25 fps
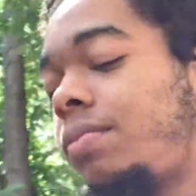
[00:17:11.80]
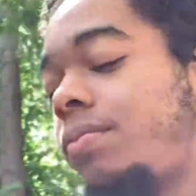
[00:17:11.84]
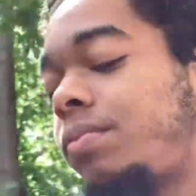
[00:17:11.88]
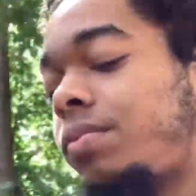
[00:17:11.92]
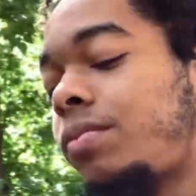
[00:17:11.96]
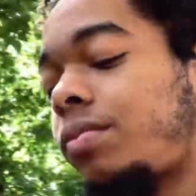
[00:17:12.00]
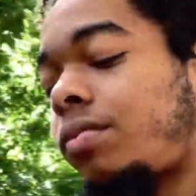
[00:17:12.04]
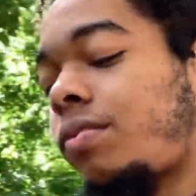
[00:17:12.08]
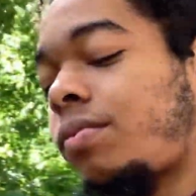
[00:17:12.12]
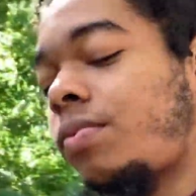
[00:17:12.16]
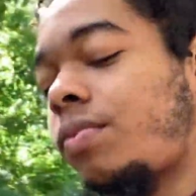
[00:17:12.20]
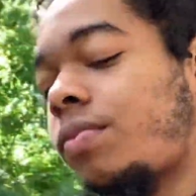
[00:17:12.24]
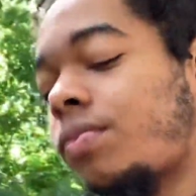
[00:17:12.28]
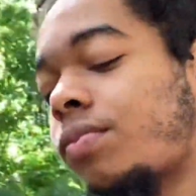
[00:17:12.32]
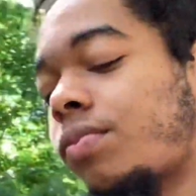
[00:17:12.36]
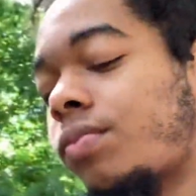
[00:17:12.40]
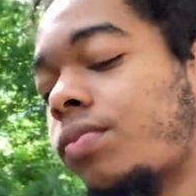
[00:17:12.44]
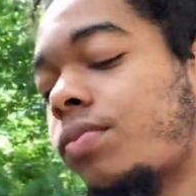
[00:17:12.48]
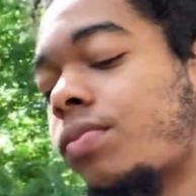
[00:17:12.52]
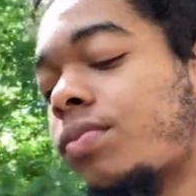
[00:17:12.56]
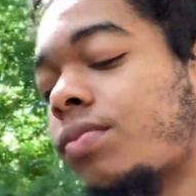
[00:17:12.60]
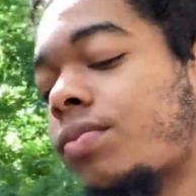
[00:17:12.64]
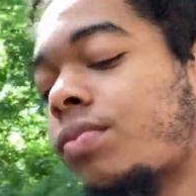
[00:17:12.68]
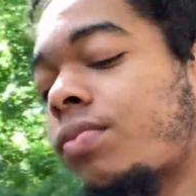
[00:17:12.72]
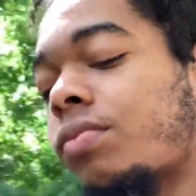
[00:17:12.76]

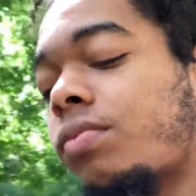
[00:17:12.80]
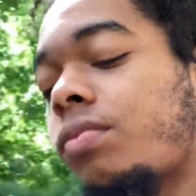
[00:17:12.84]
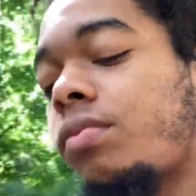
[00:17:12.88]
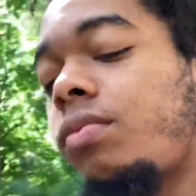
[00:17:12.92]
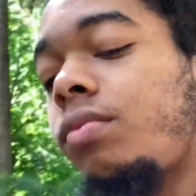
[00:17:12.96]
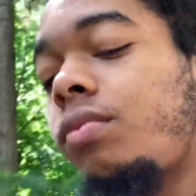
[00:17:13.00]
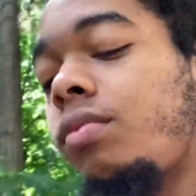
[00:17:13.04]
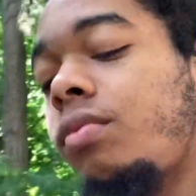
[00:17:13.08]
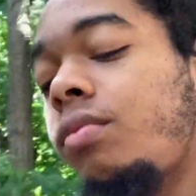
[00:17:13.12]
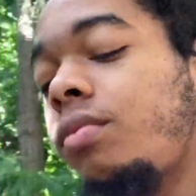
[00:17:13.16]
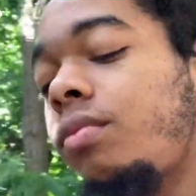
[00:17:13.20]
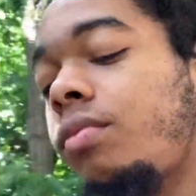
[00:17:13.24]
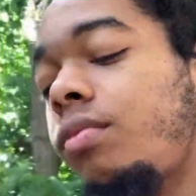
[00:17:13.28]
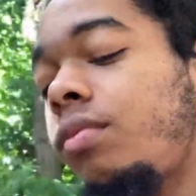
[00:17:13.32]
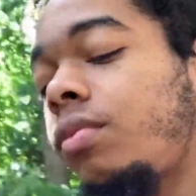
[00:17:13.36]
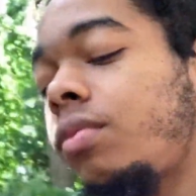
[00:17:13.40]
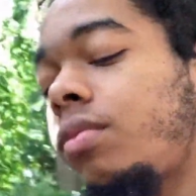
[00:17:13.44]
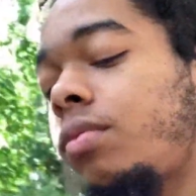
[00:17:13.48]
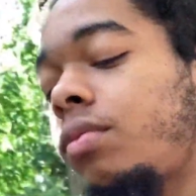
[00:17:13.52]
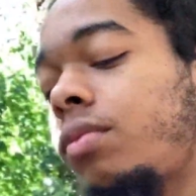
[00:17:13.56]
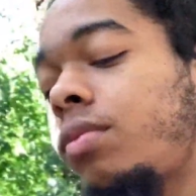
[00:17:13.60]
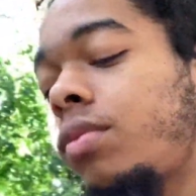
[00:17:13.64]
Nothing is said.